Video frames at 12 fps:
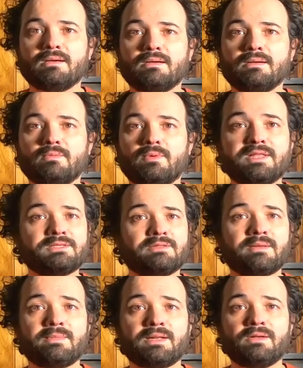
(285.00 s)
Uh, well, there's not
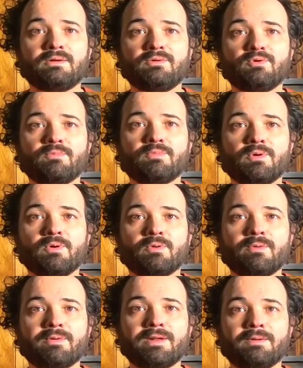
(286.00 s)
that many in Europe going
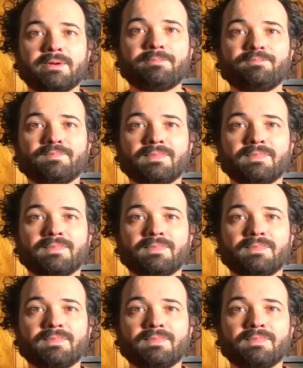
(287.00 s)
around anyway.